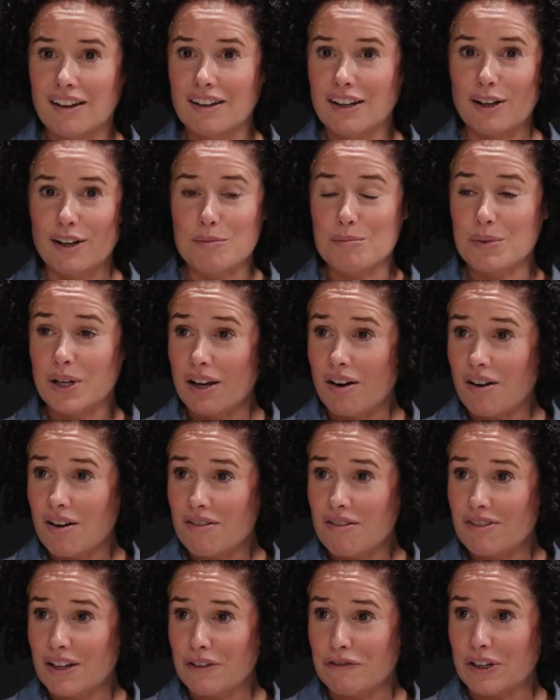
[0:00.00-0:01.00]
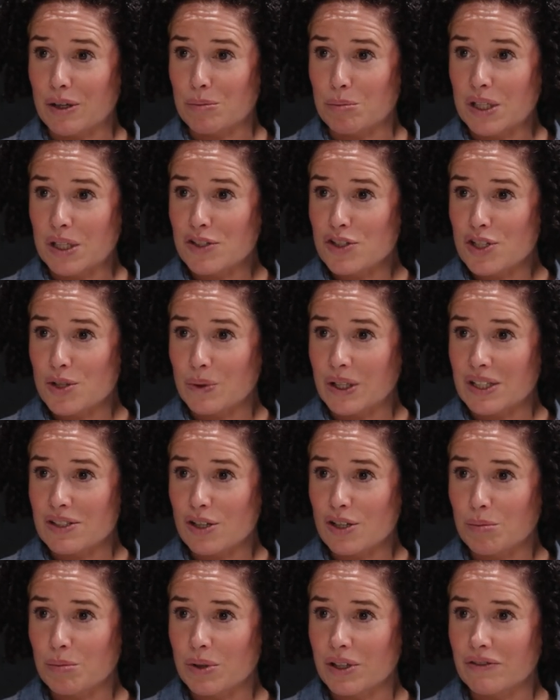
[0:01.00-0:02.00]
like, my heart rate variability
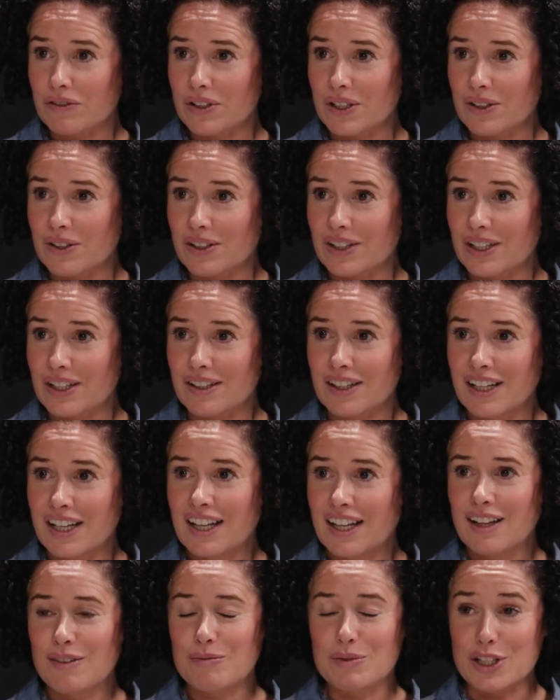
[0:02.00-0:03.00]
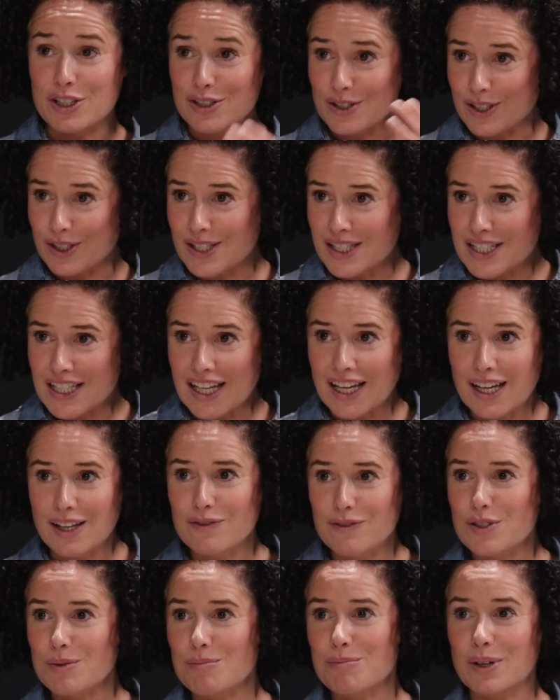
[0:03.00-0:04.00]
went up overnight because I
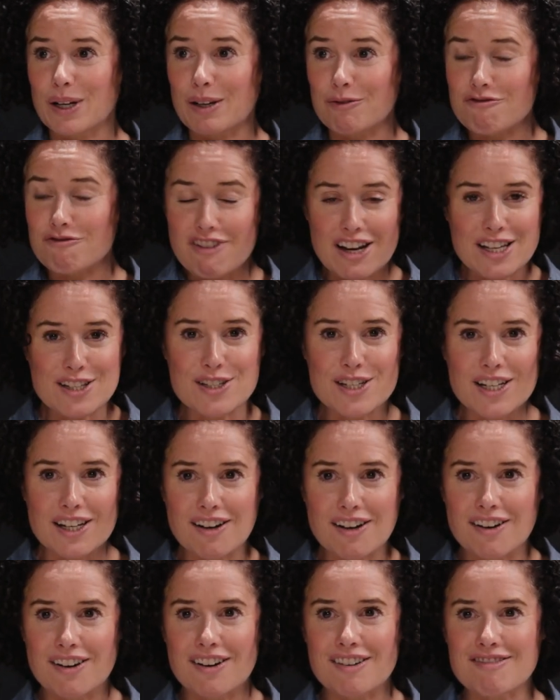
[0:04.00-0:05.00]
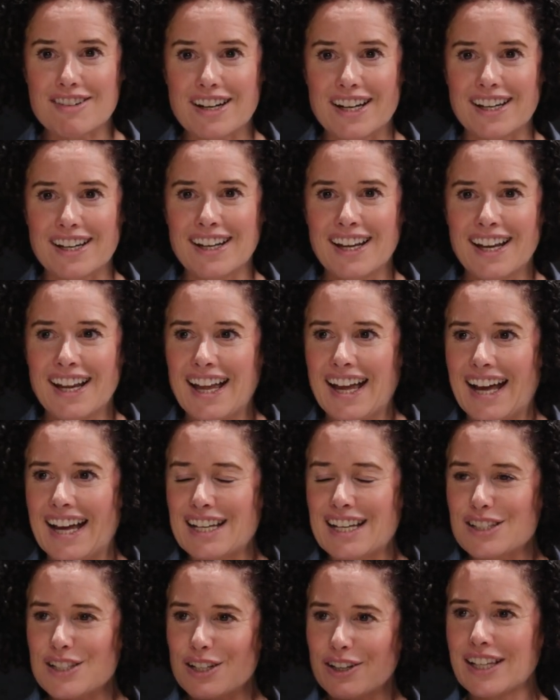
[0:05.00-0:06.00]
slept, my resting heart rate.
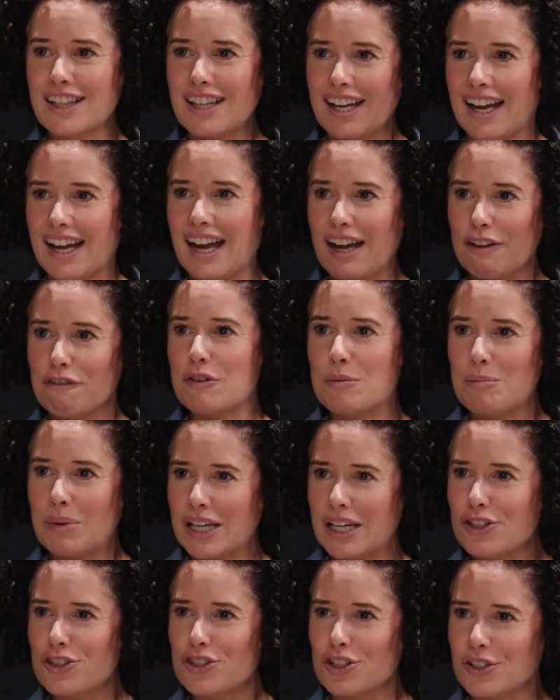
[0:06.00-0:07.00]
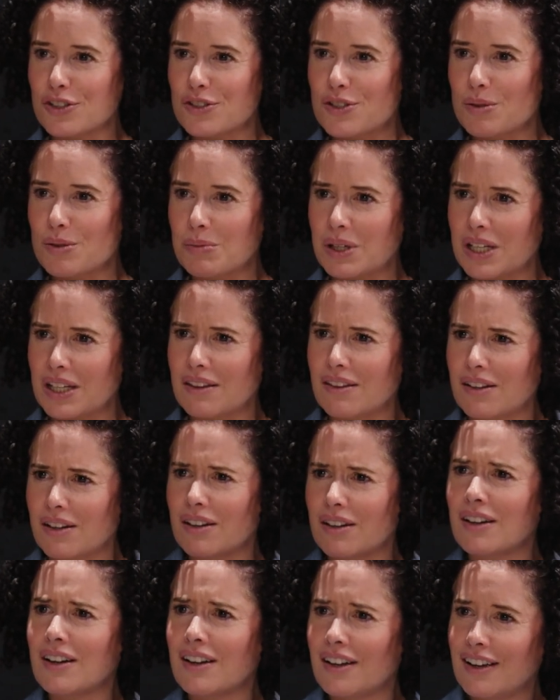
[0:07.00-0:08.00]
And it's like that affirmation to me
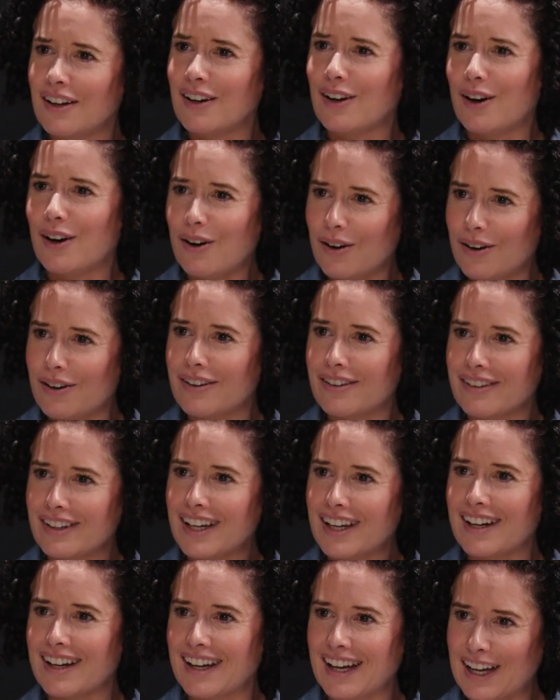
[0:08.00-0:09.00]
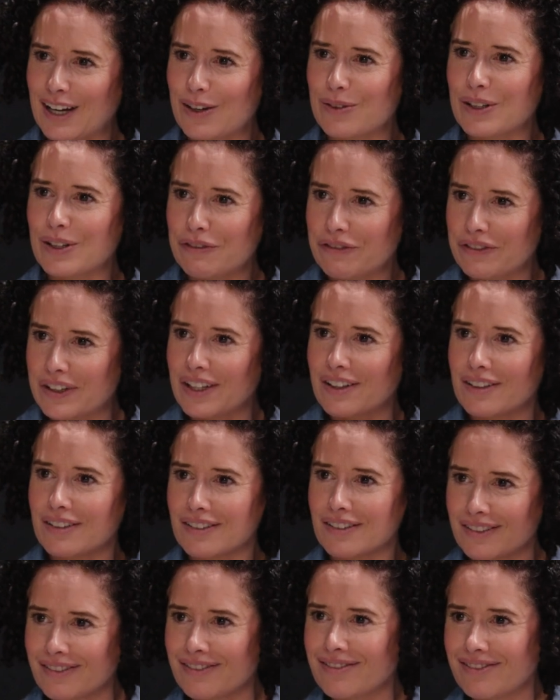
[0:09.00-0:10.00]
that, how I
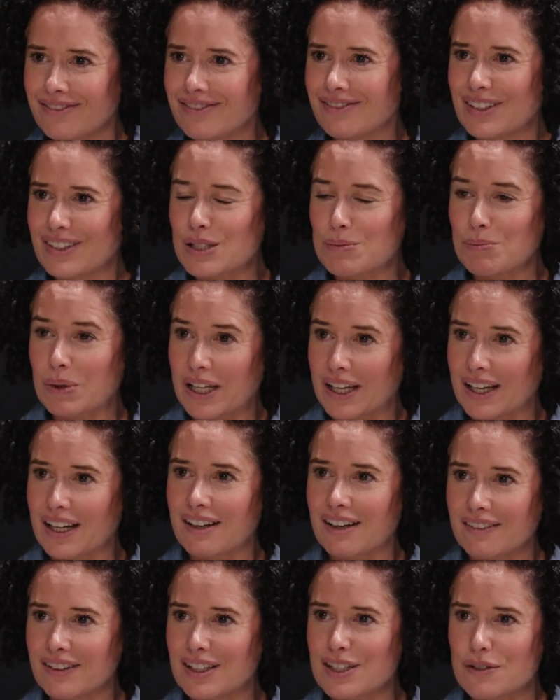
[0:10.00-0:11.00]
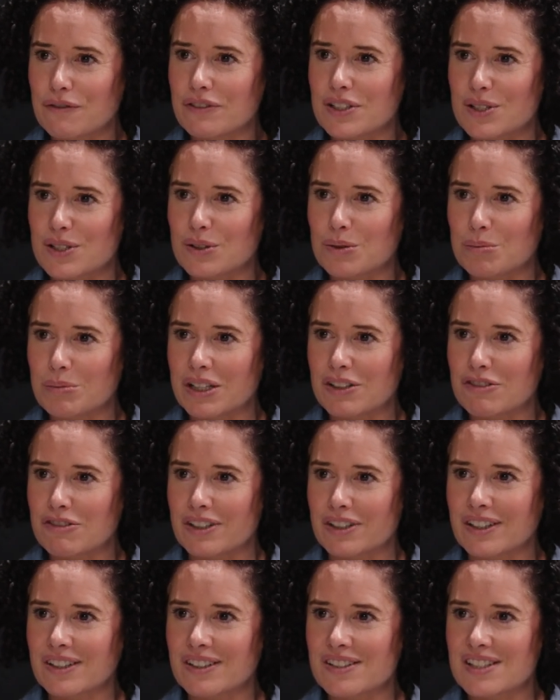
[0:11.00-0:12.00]
feel is playing out in these physical
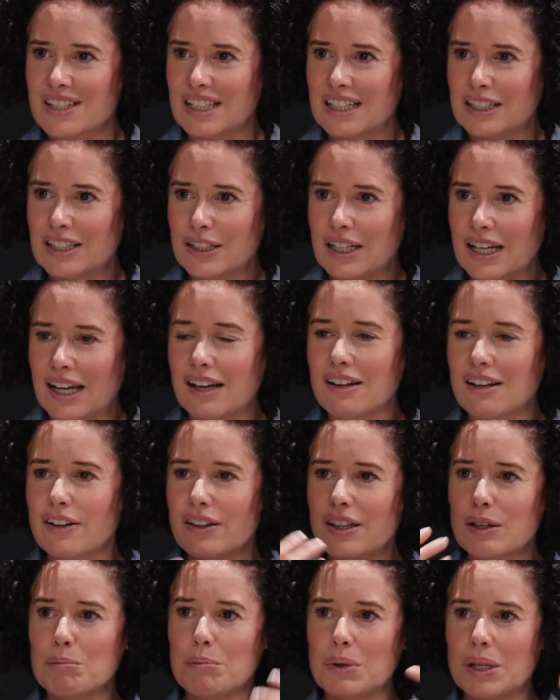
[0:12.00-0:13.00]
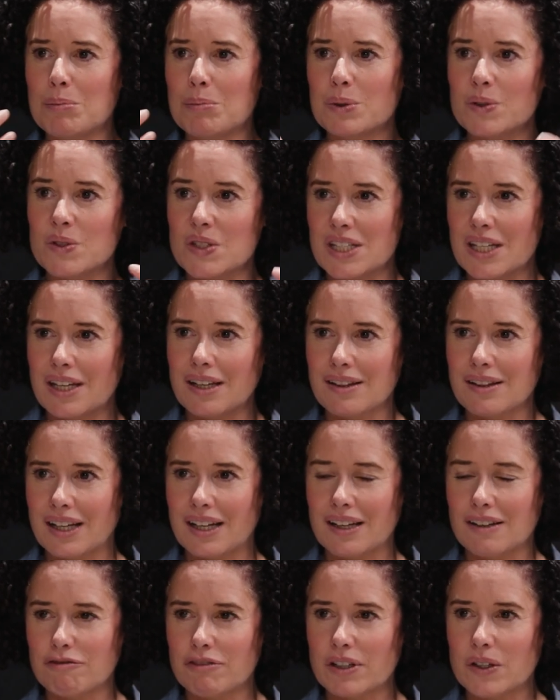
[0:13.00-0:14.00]
metrics. And I think people seeing
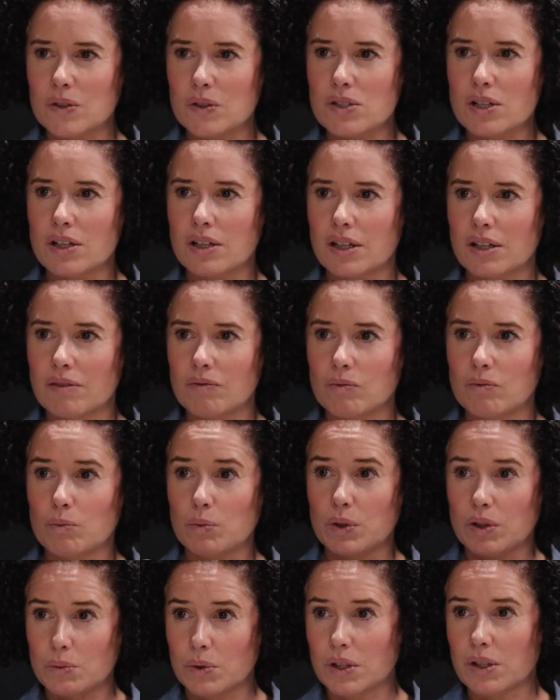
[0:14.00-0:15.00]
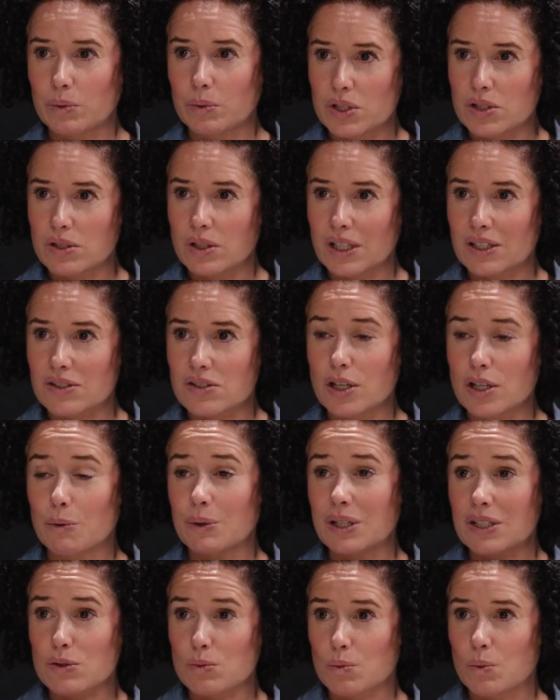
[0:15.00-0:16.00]
that in real time with the work we're doing at
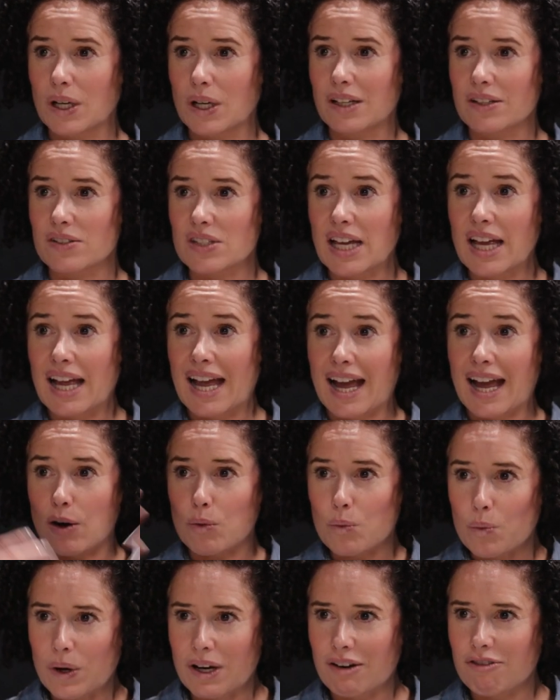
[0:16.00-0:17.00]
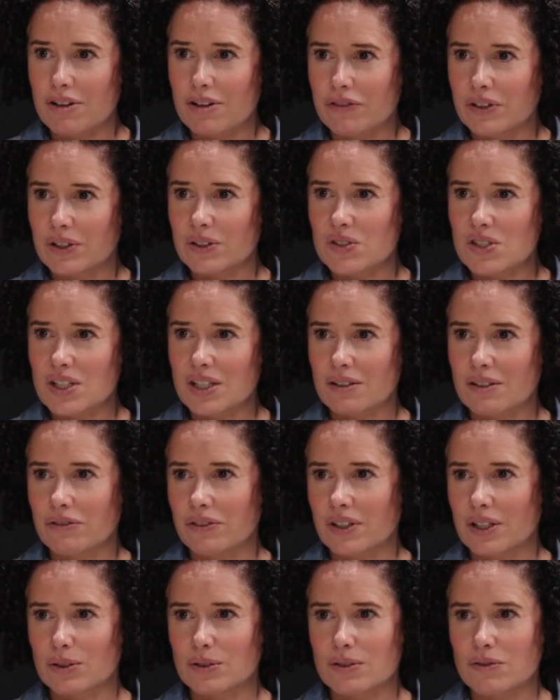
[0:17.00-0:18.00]
Zoe, as well as how we're advancing the
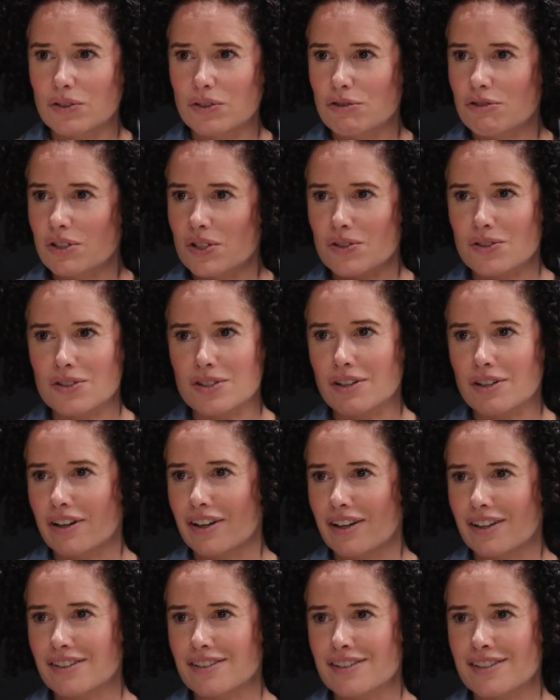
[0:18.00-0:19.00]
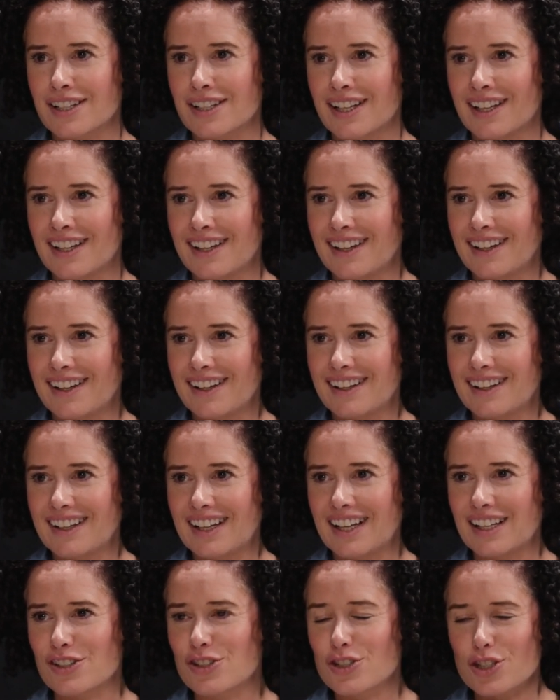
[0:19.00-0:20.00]
field of nutrition science,
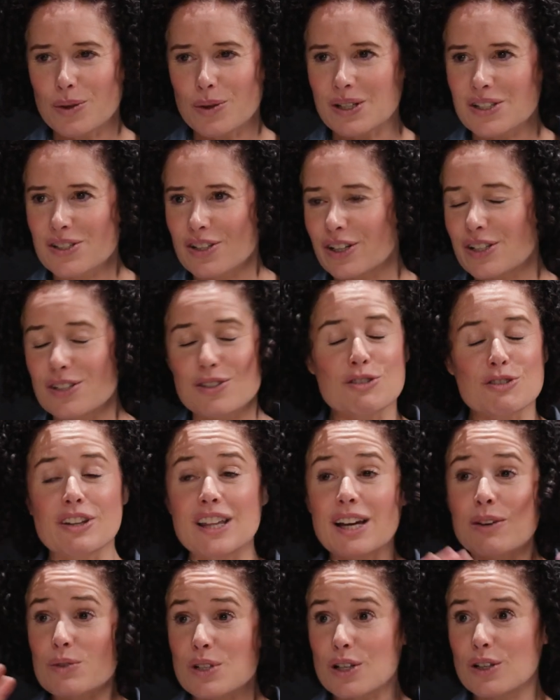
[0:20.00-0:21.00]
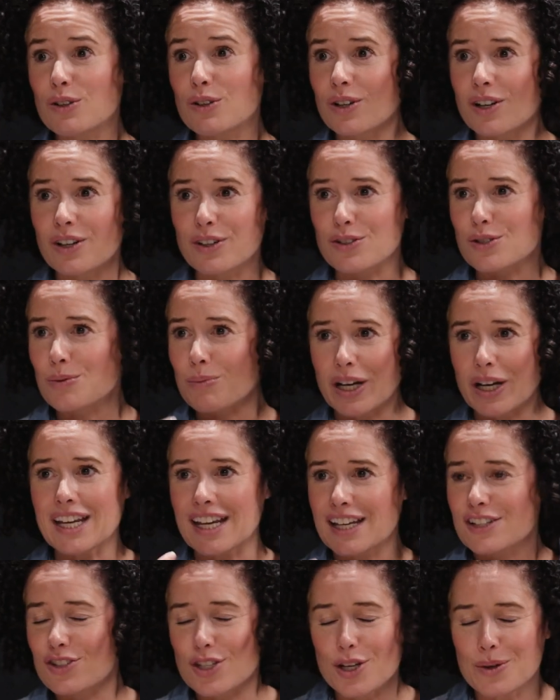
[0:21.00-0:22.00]
it's so exciting. So that was a long answer, but I
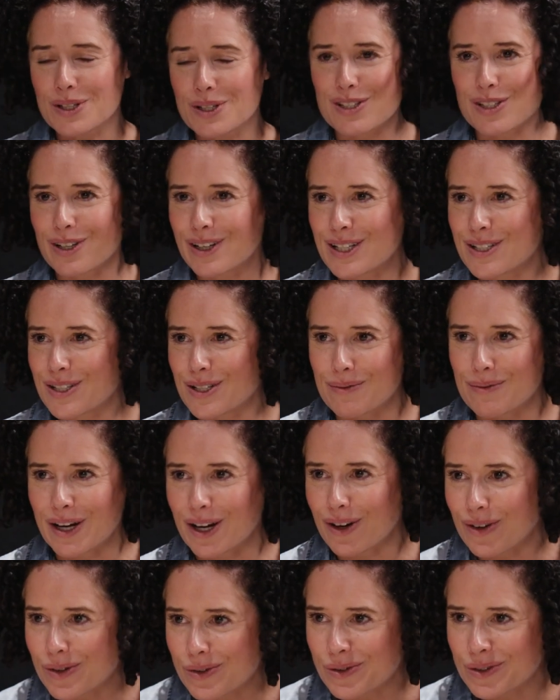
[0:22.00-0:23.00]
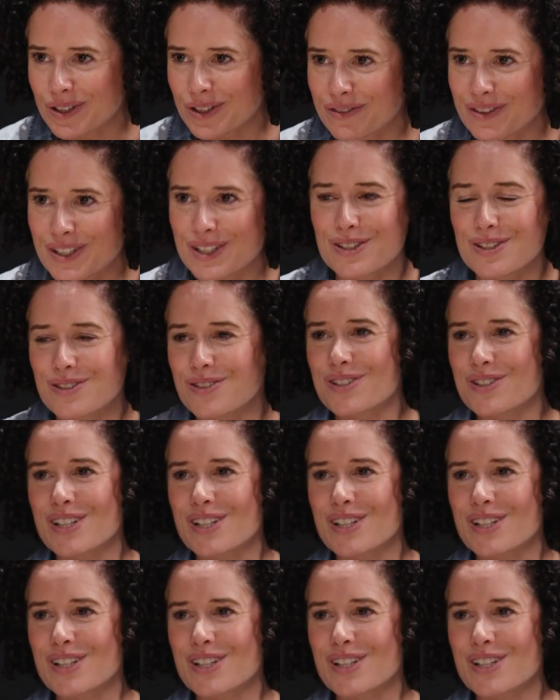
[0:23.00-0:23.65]
get so excited about all of these new